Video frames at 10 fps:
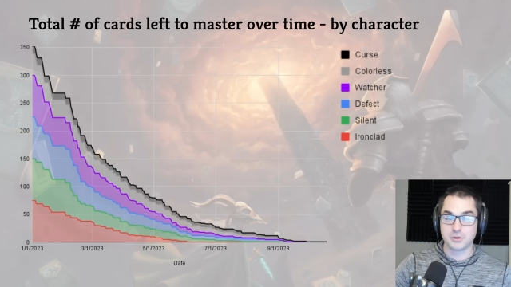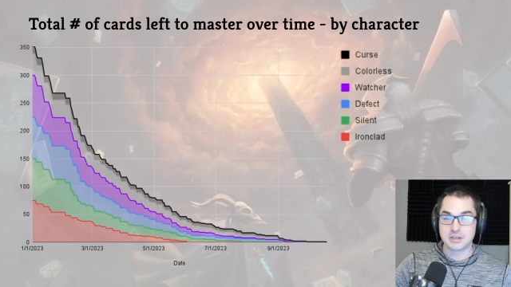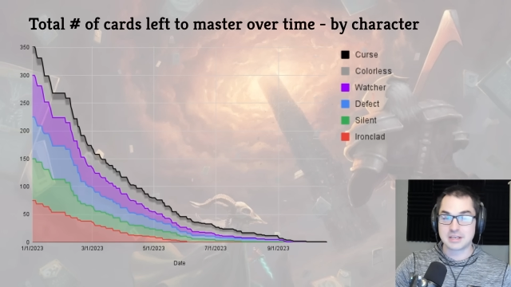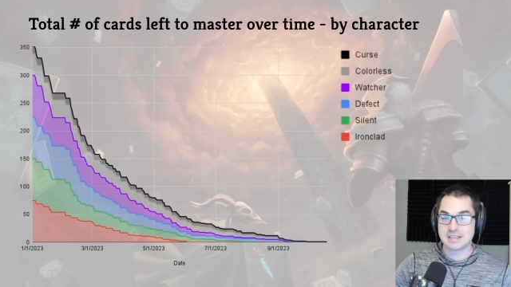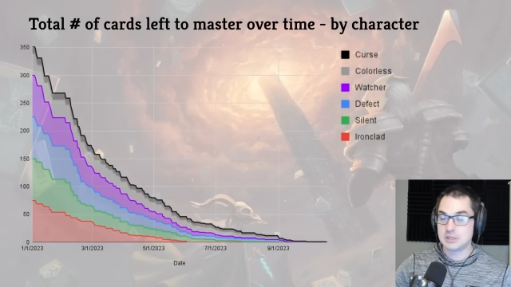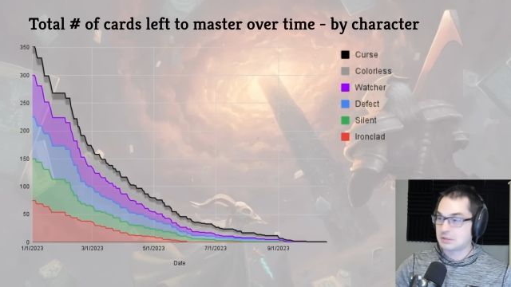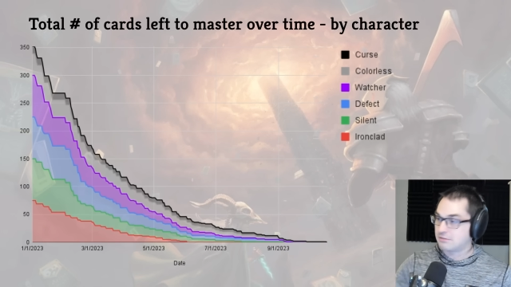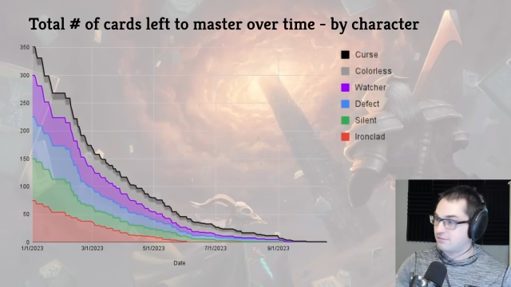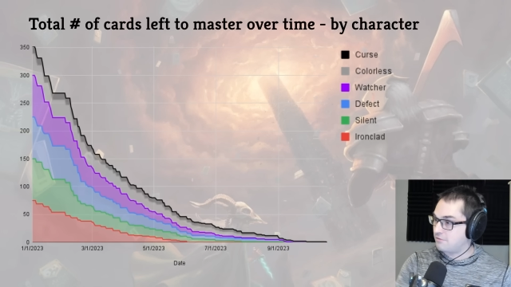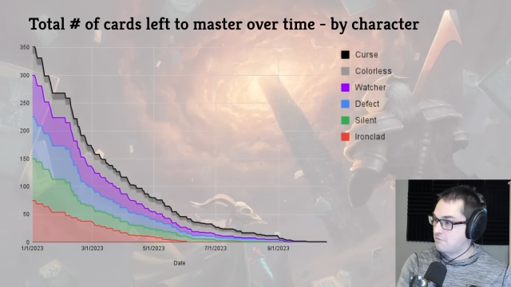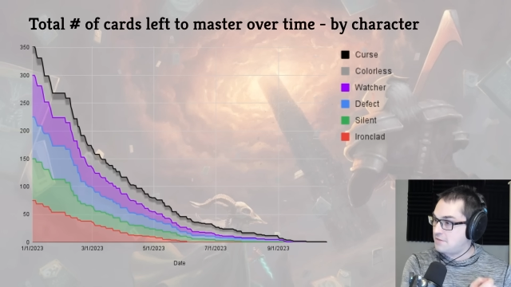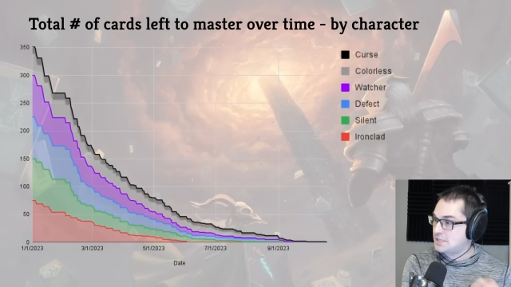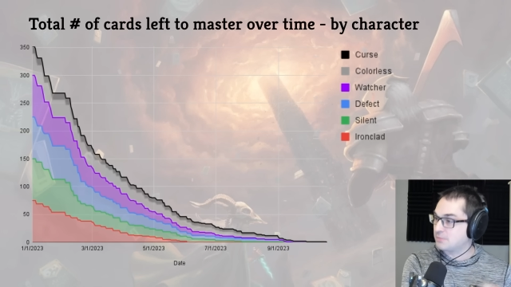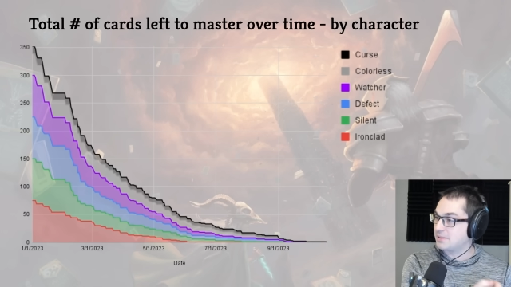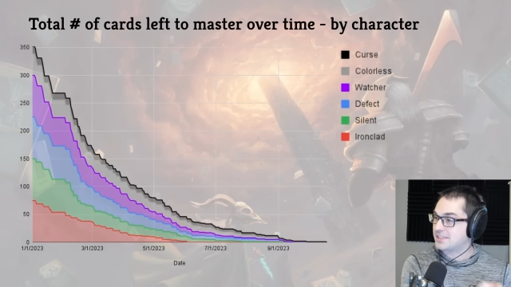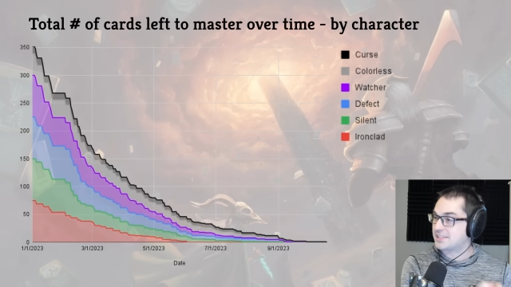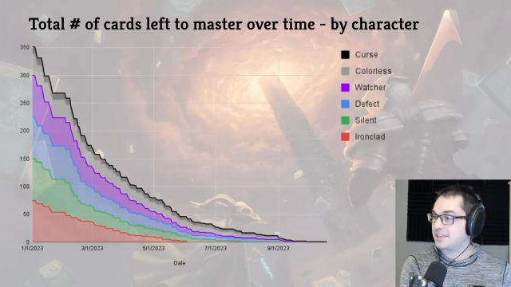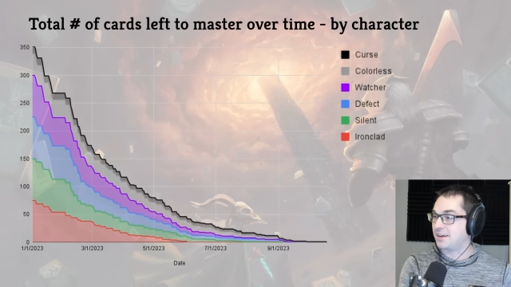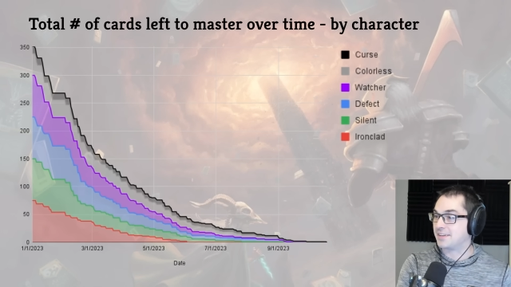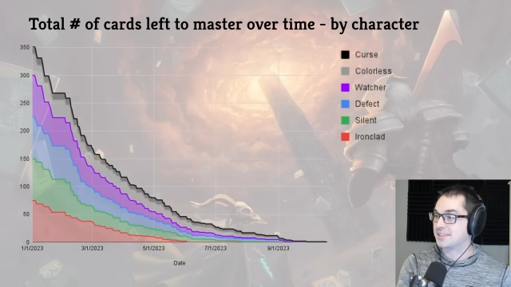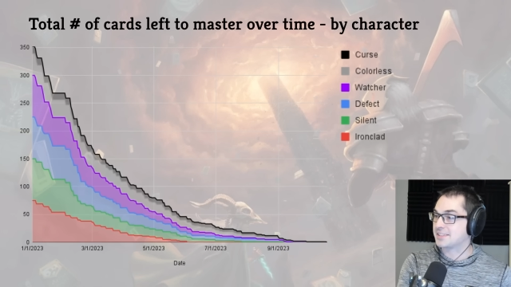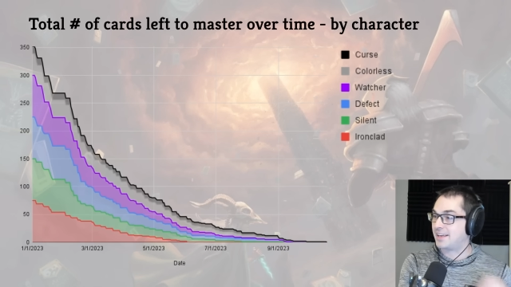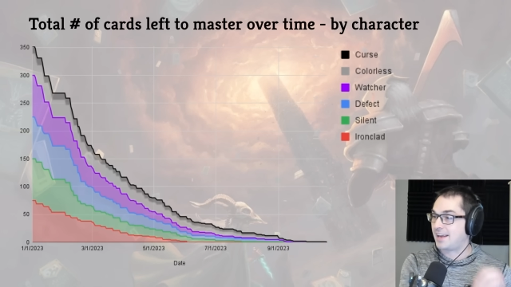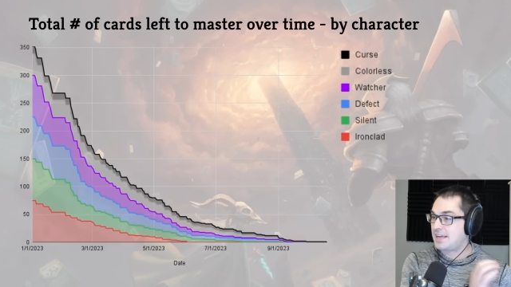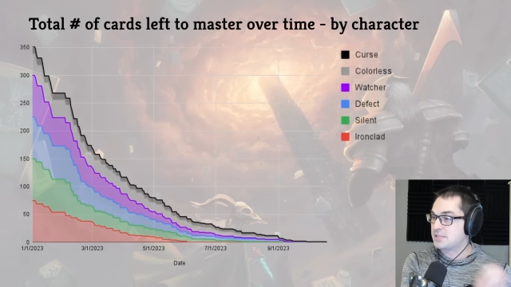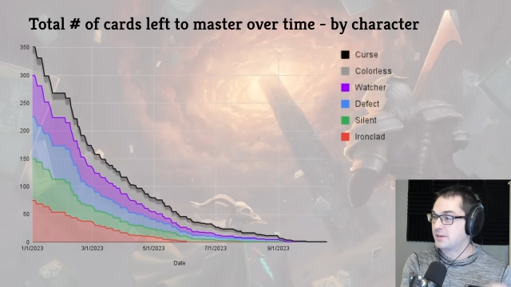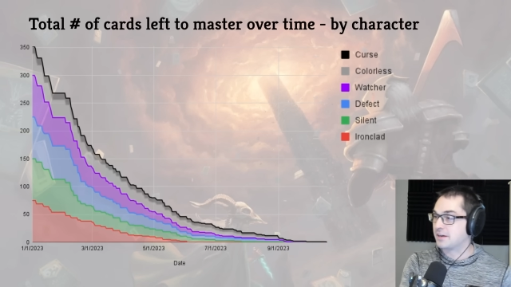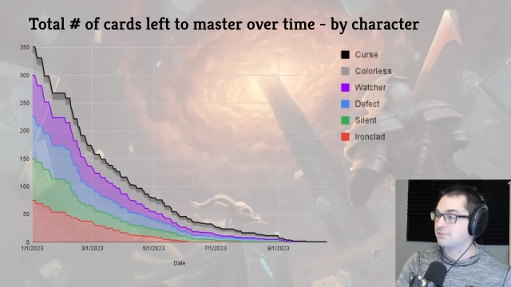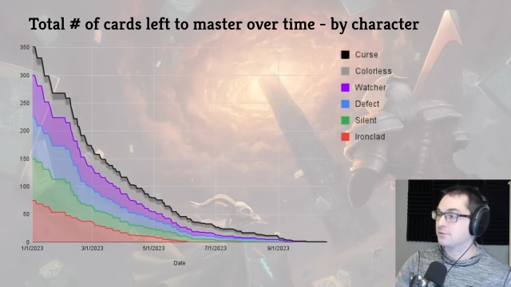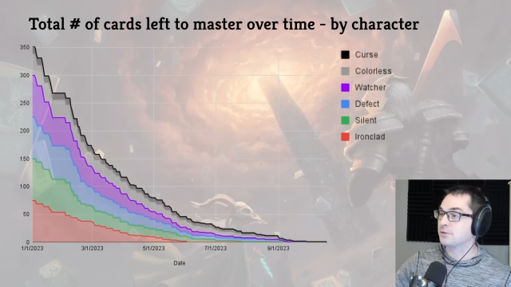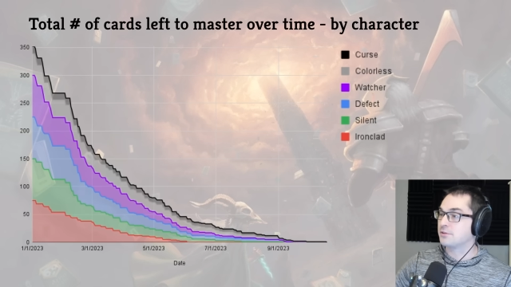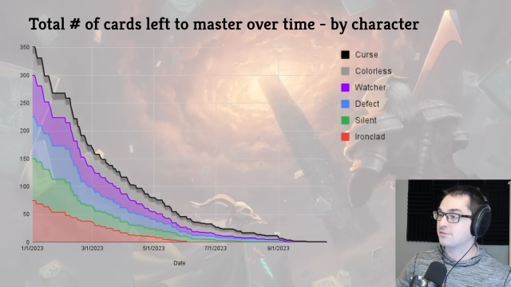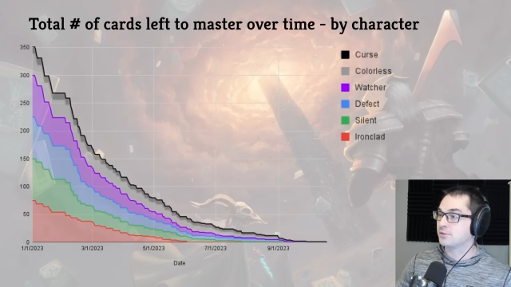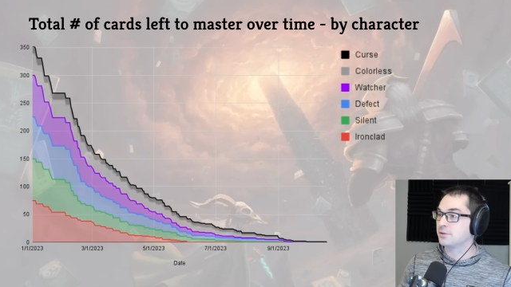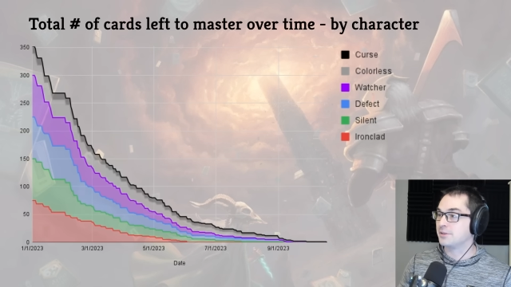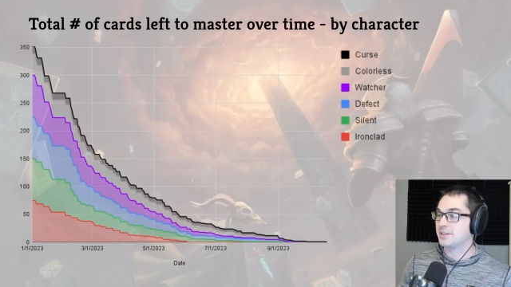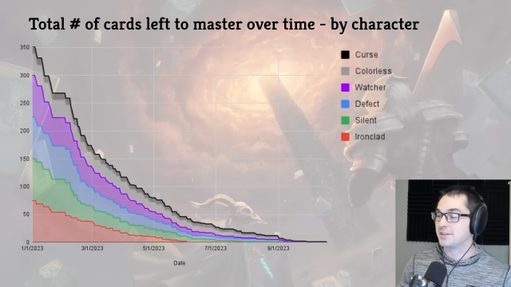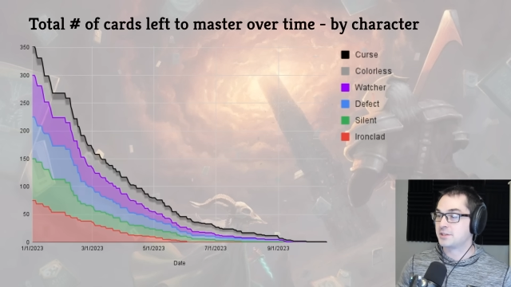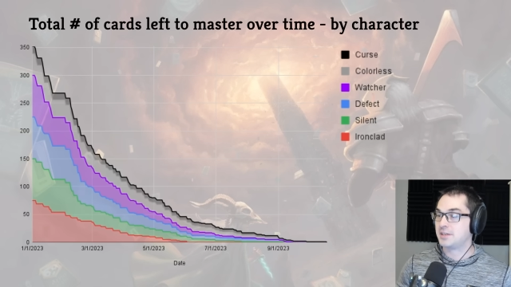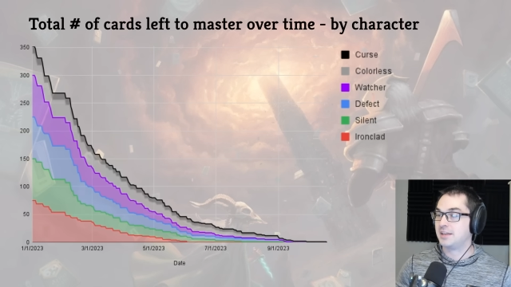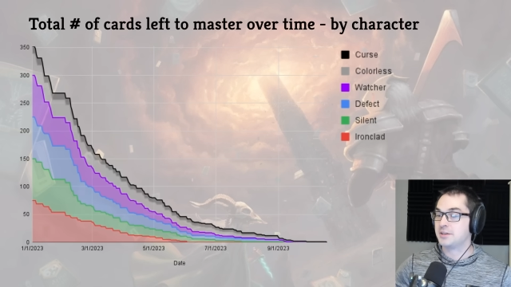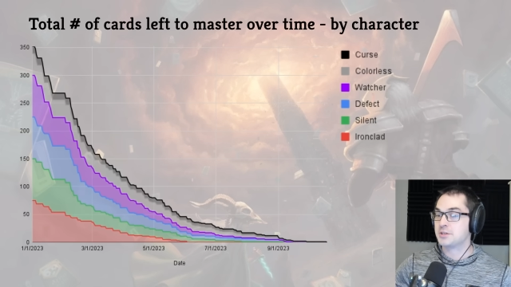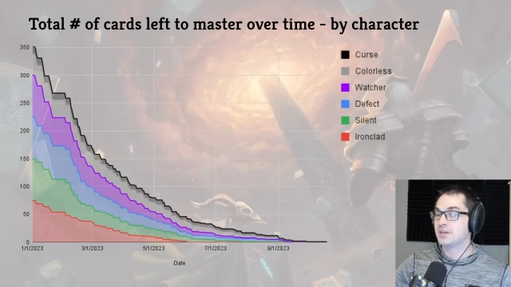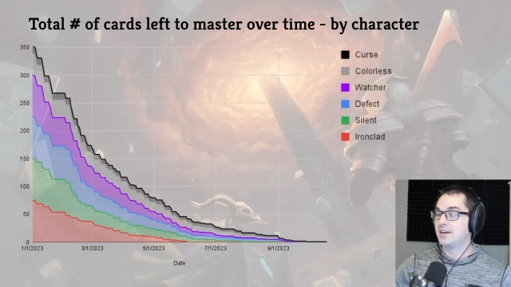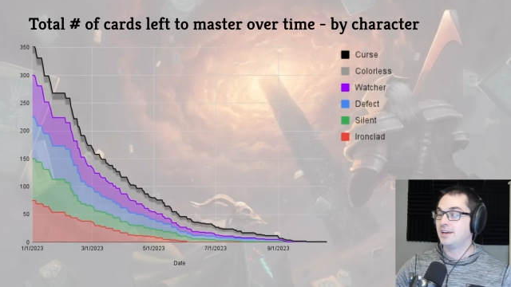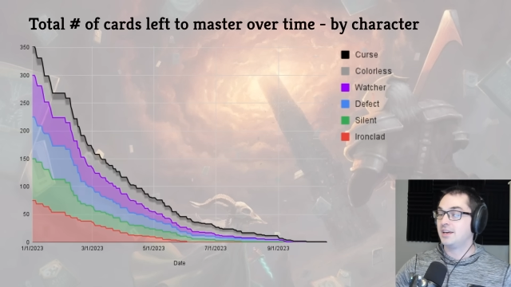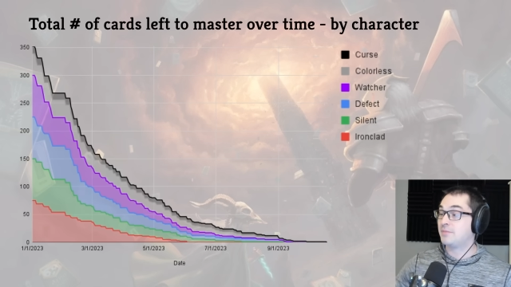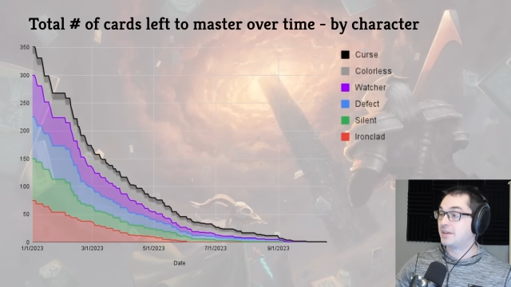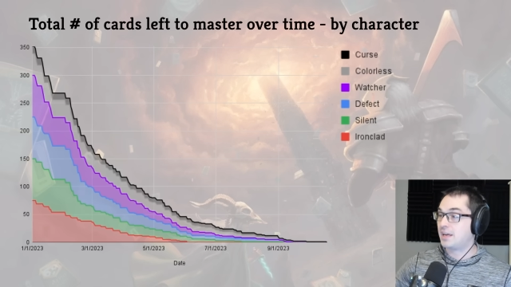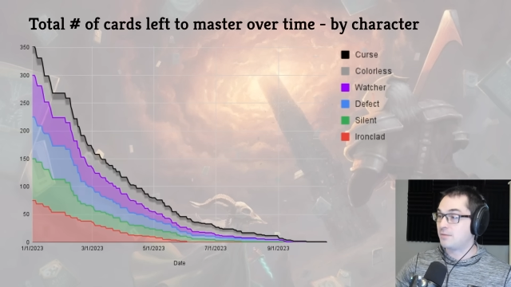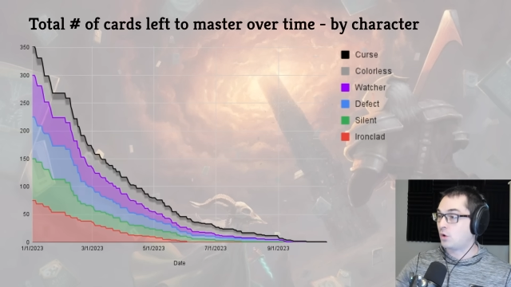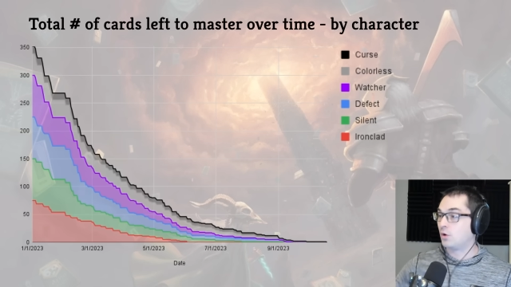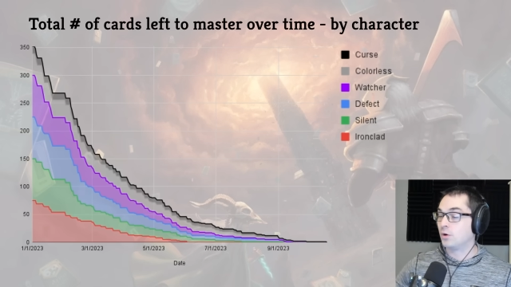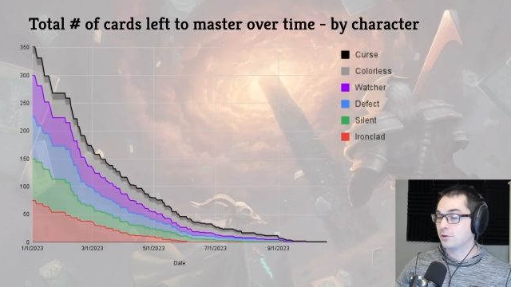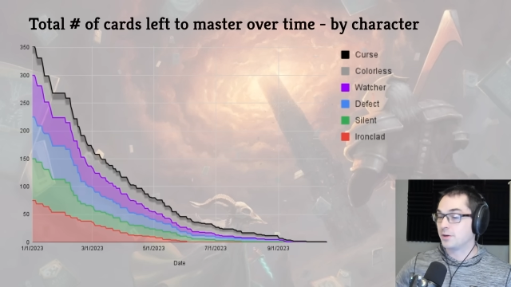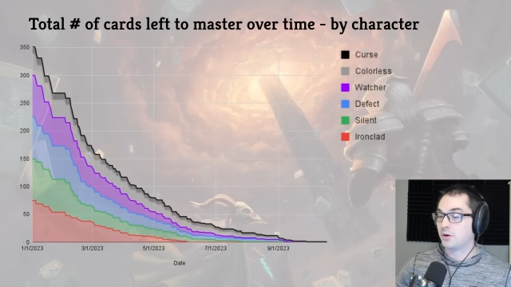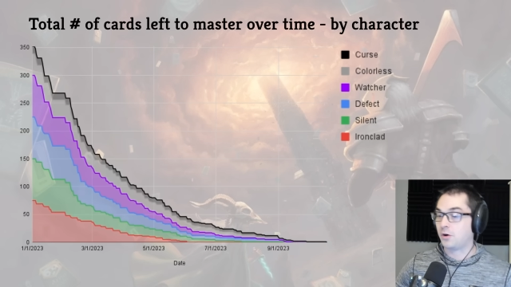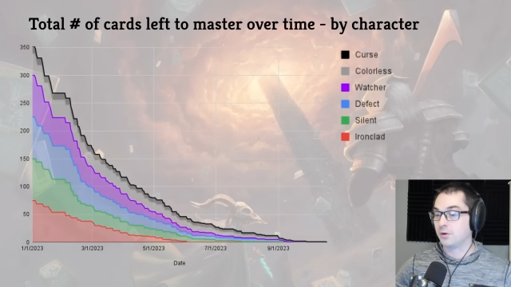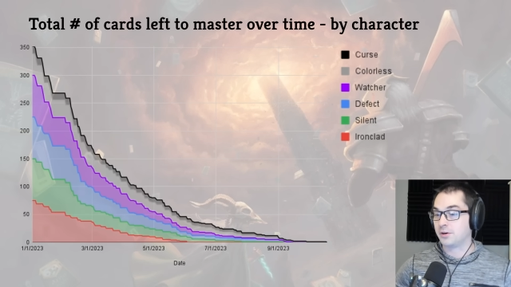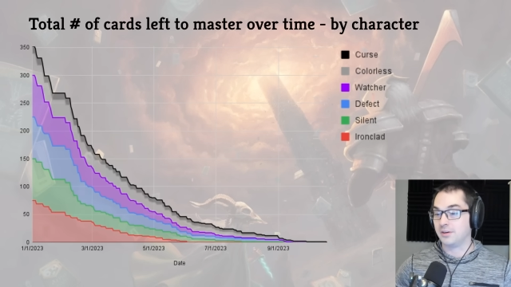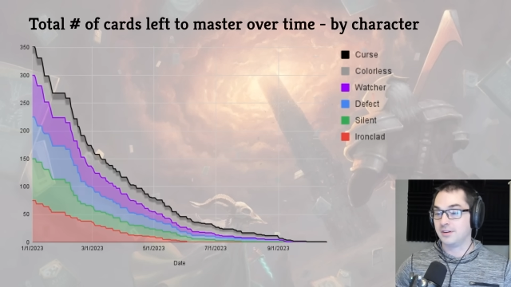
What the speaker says: You can visibly see on this that as we got further and further into the challenge, it became harder and harder